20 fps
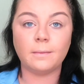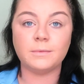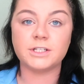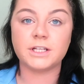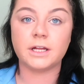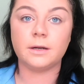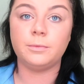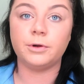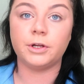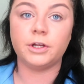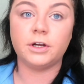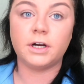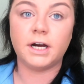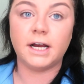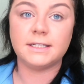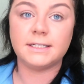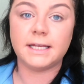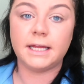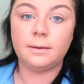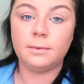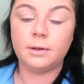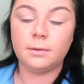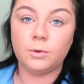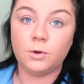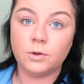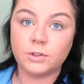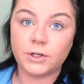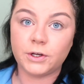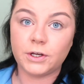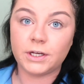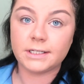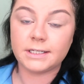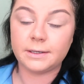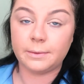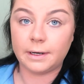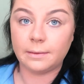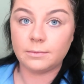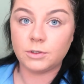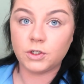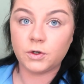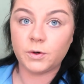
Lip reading: I'm just gonna bring you guys in a bit more so you can see what I'm